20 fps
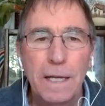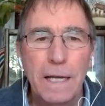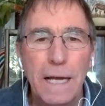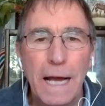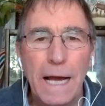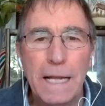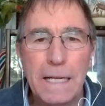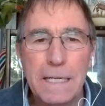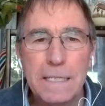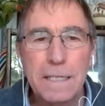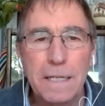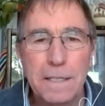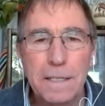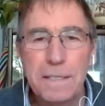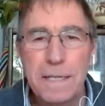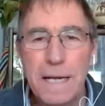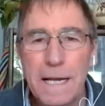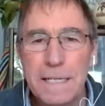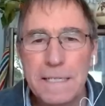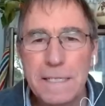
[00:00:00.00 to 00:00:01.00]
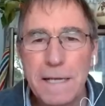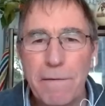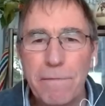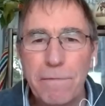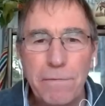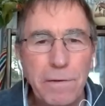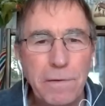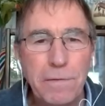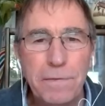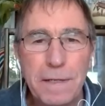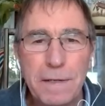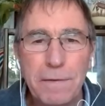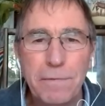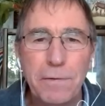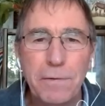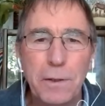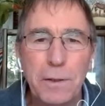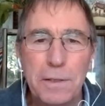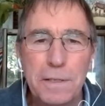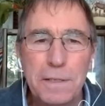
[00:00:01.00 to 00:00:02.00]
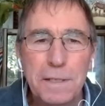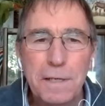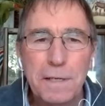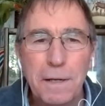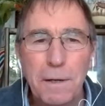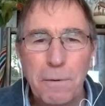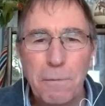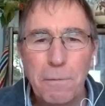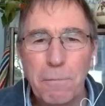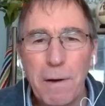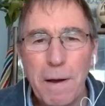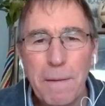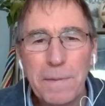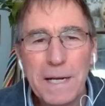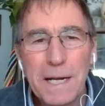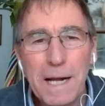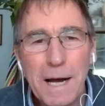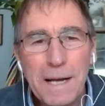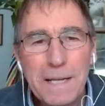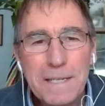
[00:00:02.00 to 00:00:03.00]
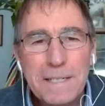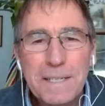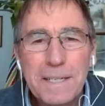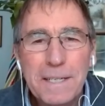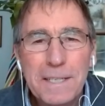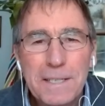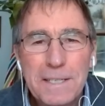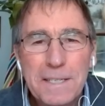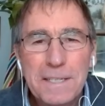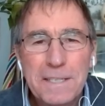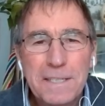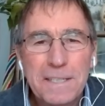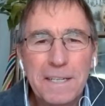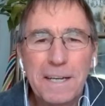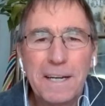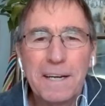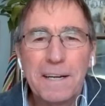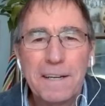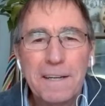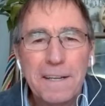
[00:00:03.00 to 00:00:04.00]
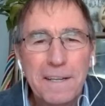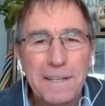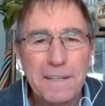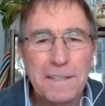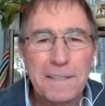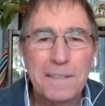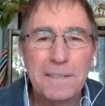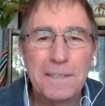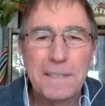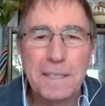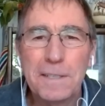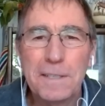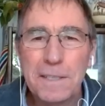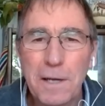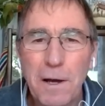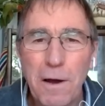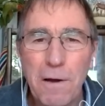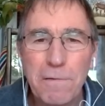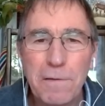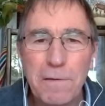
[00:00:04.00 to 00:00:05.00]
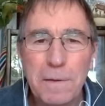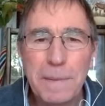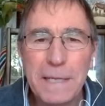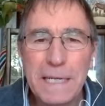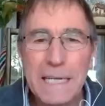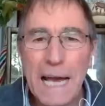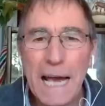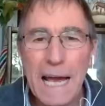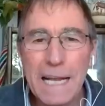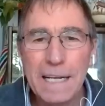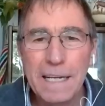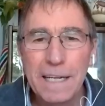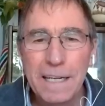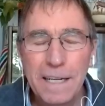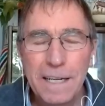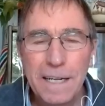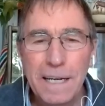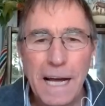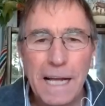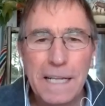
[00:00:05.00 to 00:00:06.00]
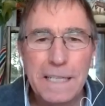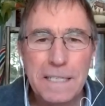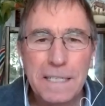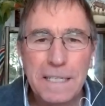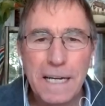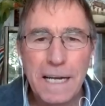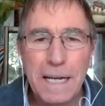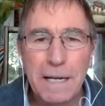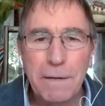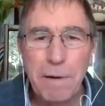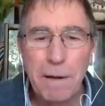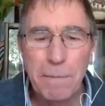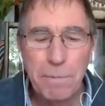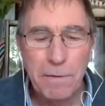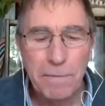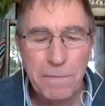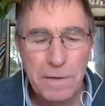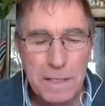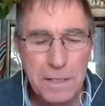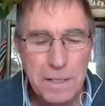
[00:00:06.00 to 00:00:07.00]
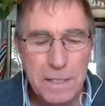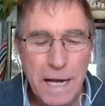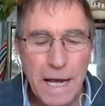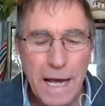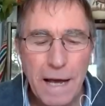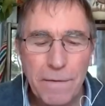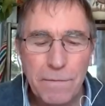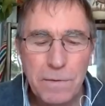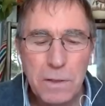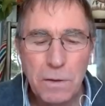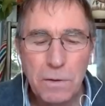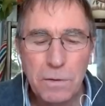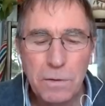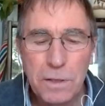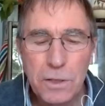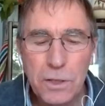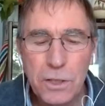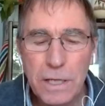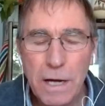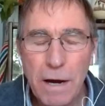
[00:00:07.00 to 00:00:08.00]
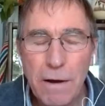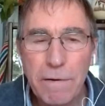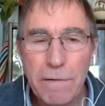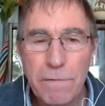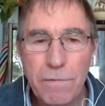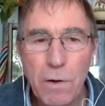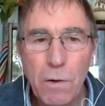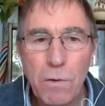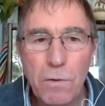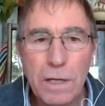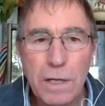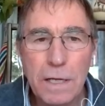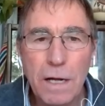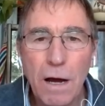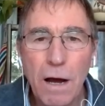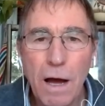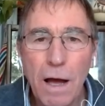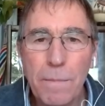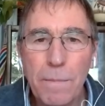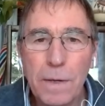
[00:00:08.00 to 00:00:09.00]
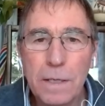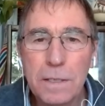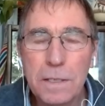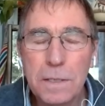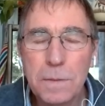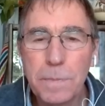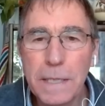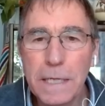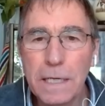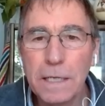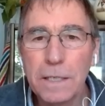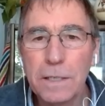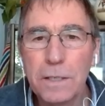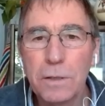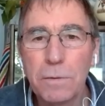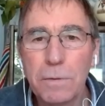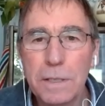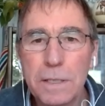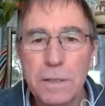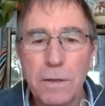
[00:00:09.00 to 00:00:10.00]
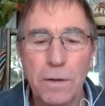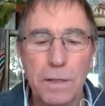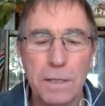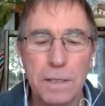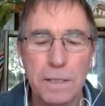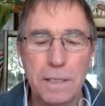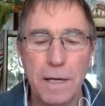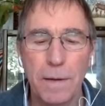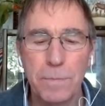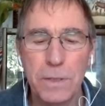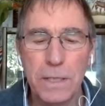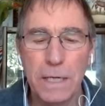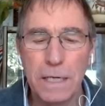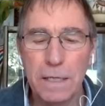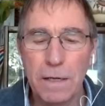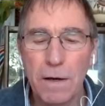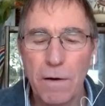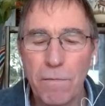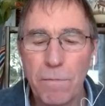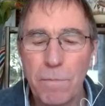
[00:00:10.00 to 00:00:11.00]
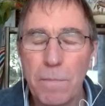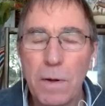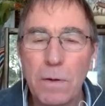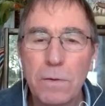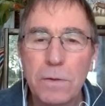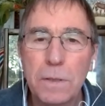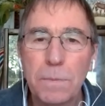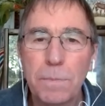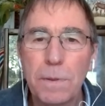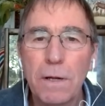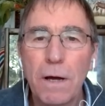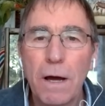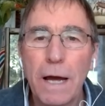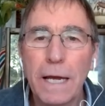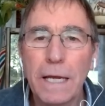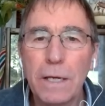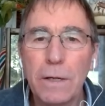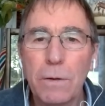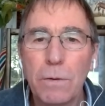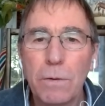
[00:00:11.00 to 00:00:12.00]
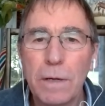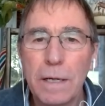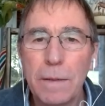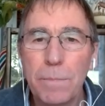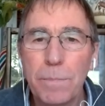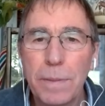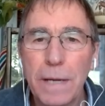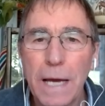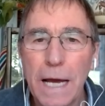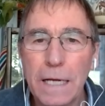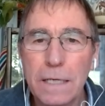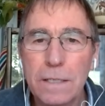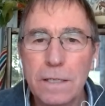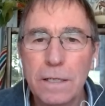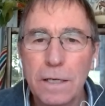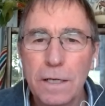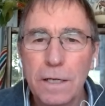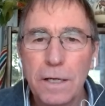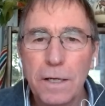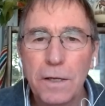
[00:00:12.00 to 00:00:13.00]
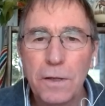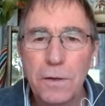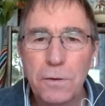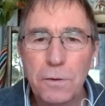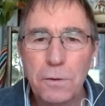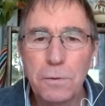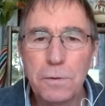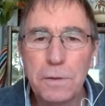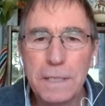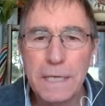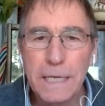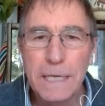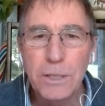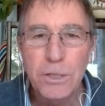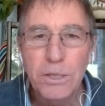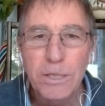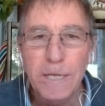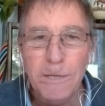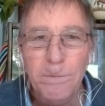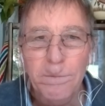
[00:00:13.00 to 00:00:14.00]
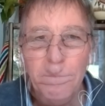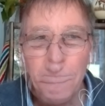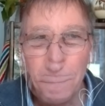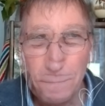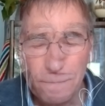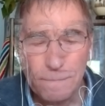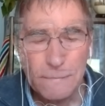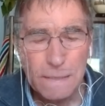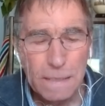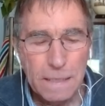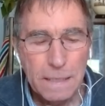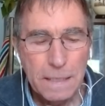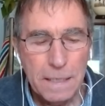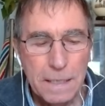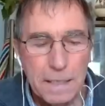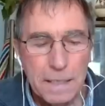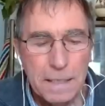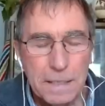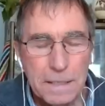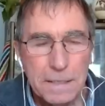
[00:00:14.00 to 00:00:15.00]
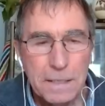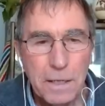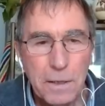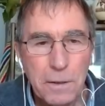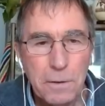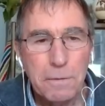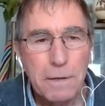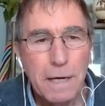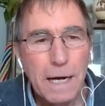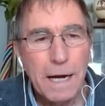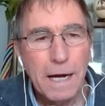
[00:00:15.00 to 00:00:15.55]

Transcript: And today is our 51st webinar since COVID began. And today we're privileged to have Dr. Shari Falkenheimer speaking to us on the subject of multiplying your impact through teaching. So